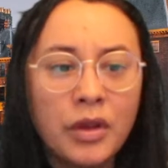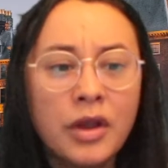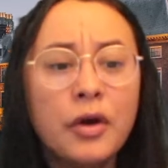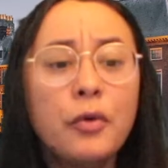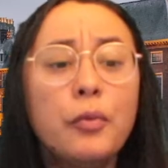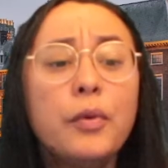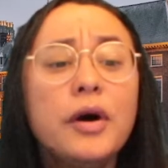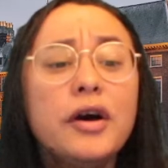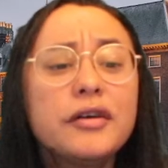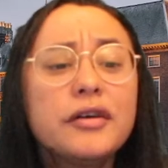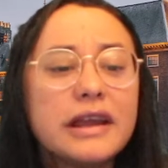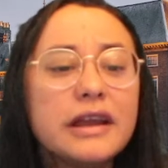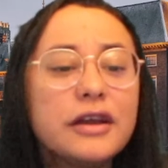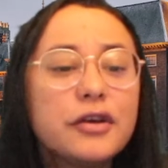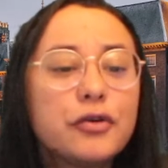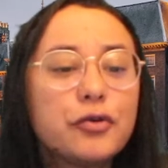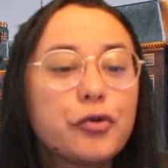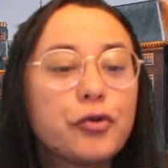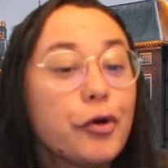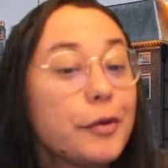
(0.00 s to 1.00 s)
Wilking,
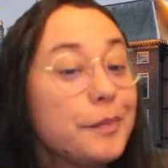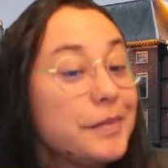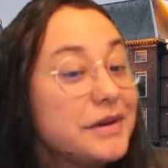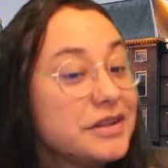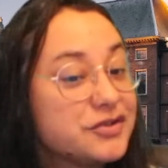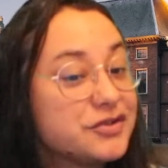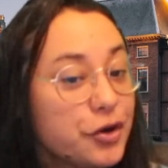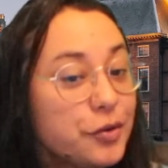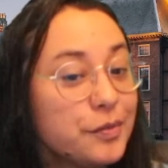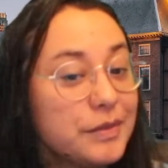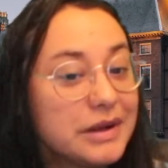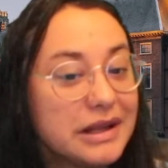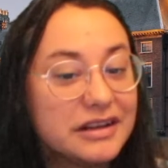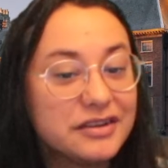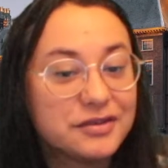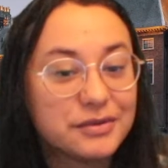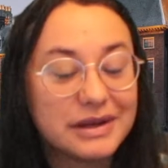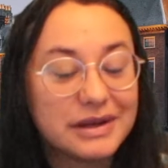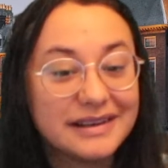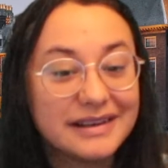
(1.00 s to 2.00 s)
who grew up in Germany
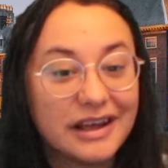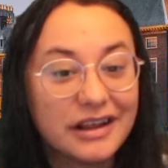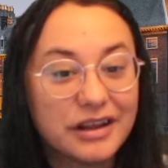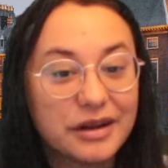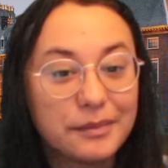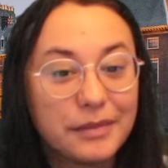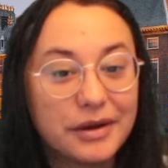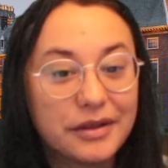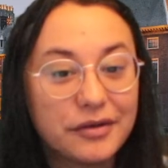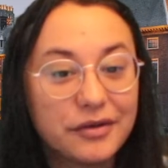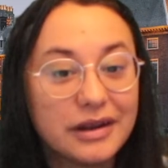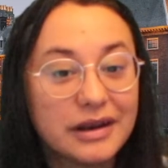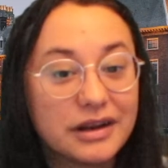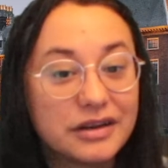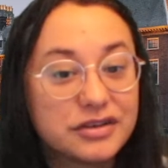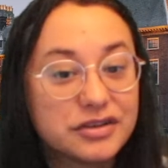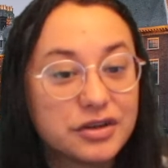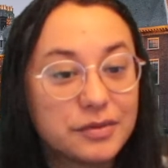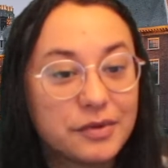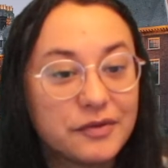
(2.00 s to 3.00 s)
to an Italian mother and a
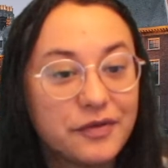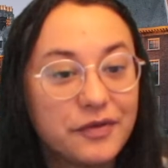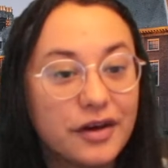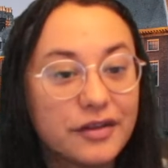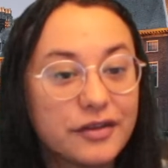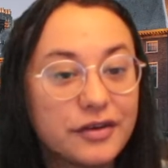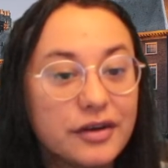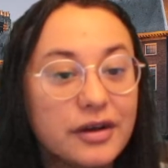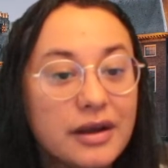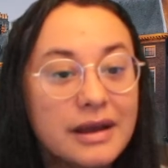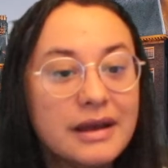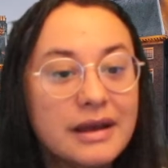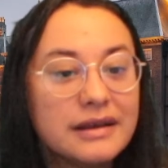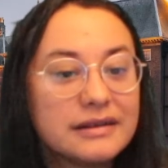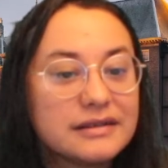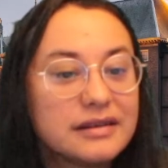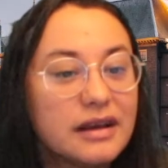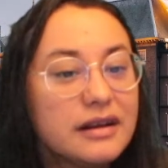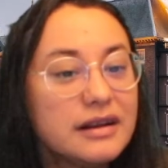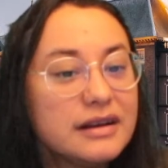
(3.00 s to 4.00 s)
German father,
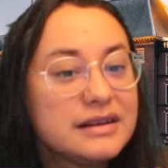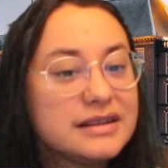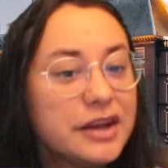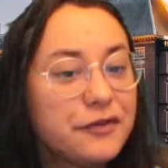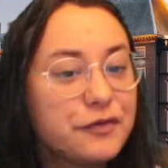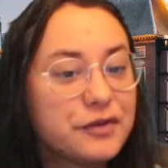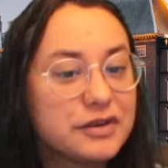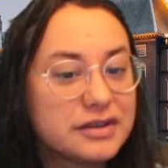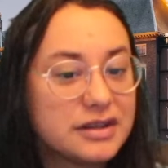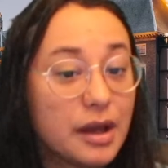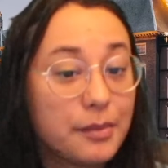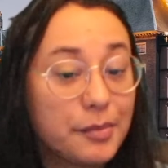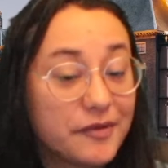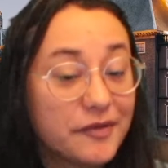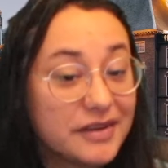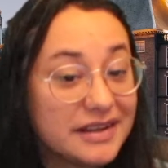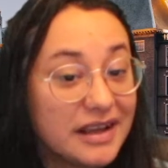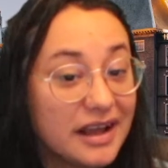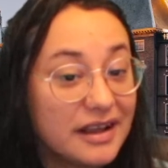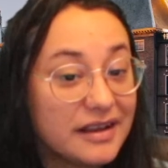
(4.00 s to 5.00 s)
sought a different type of
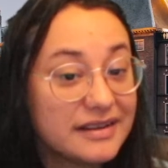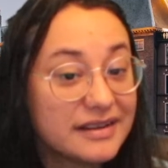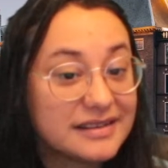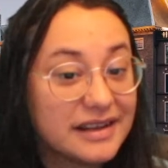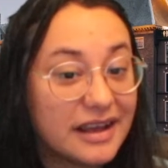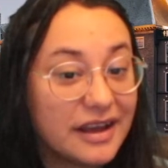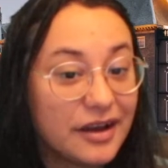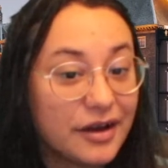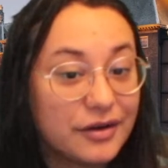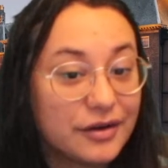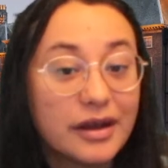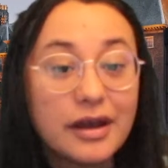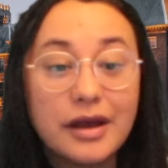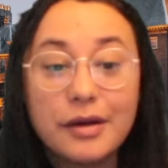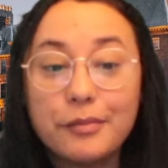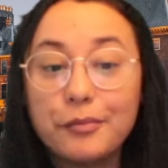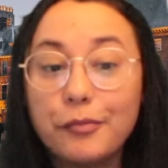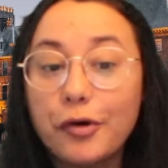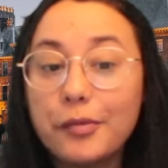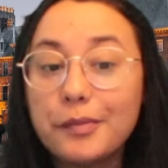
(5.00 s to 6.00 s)
Italian sound,
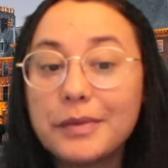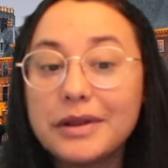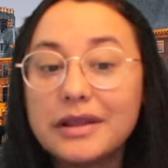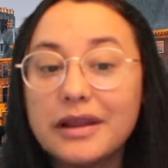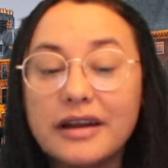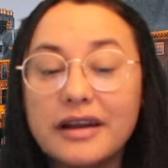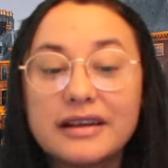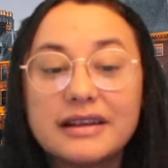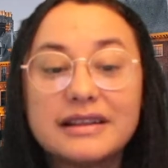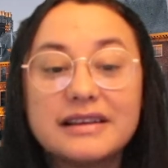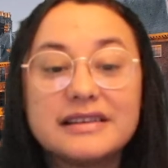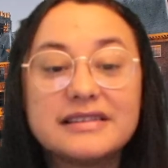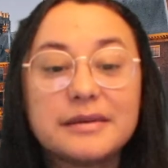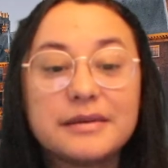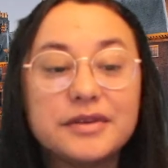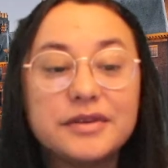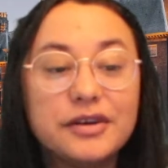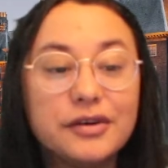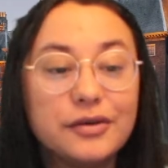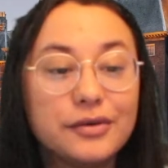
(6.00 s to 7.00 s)
more melodically
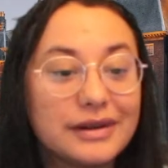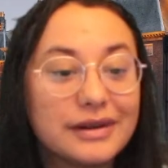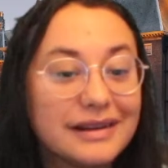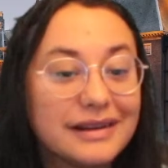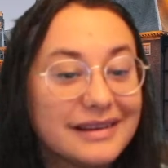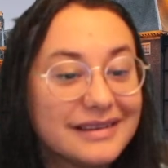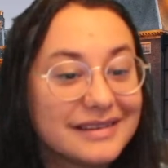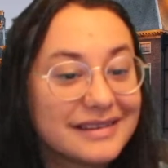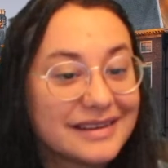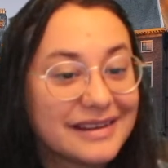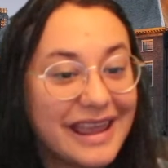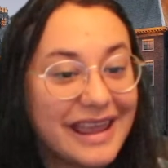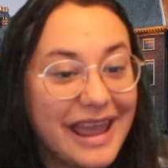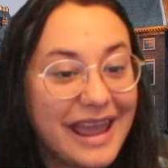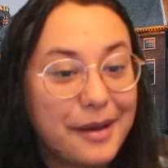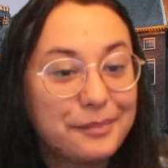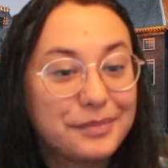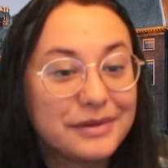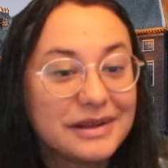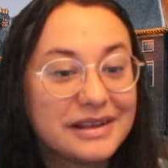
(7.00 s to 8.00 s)
subdued, less
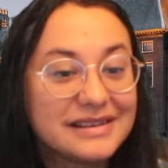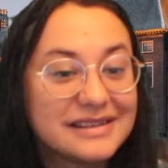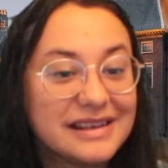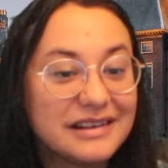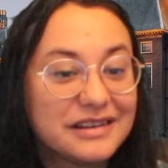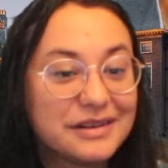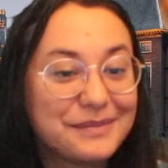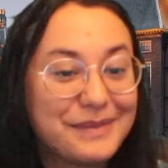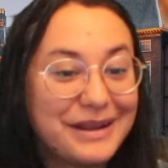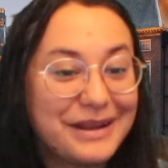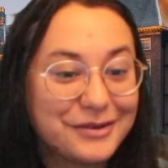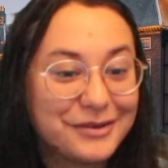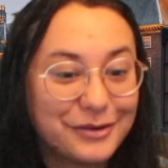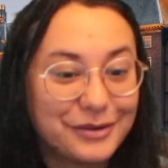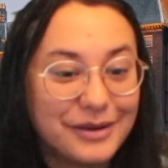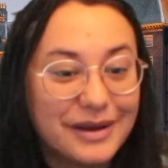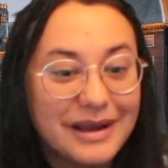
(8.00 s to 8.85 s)
camply sentimental,